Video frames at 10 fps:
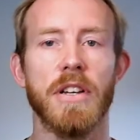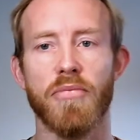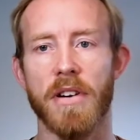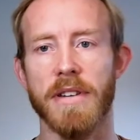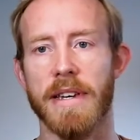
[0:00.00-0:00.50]

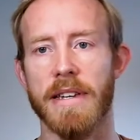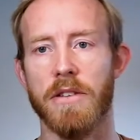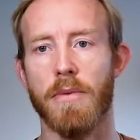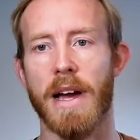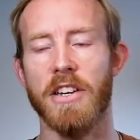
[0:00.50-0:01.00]
process
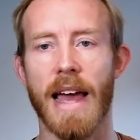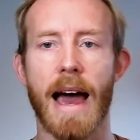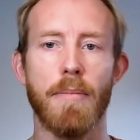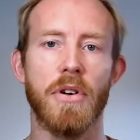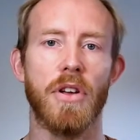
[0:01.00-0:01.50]
to actually
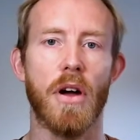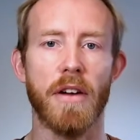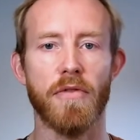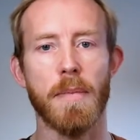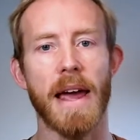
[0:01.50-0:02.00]
happen,
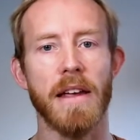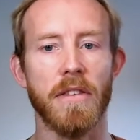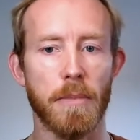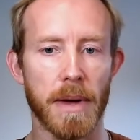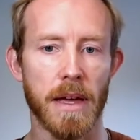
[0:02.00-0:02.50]
going from A
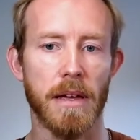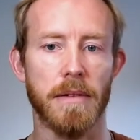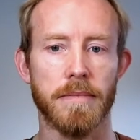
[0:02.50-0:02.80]
to B.